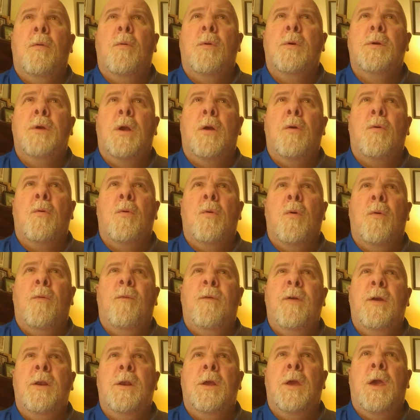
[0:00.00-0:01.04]
was I gonna go
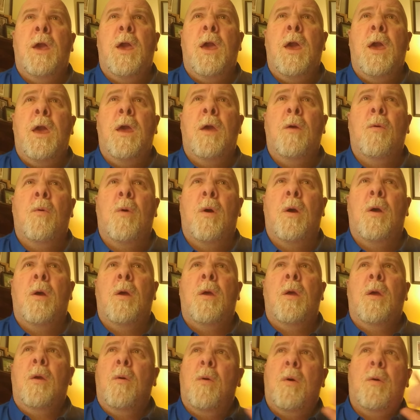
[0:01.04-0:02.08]
feed the cat?
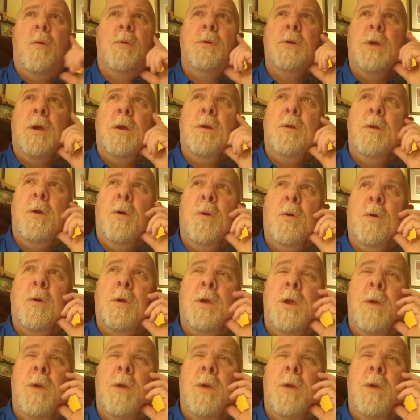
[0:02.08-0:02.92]
What was I doing?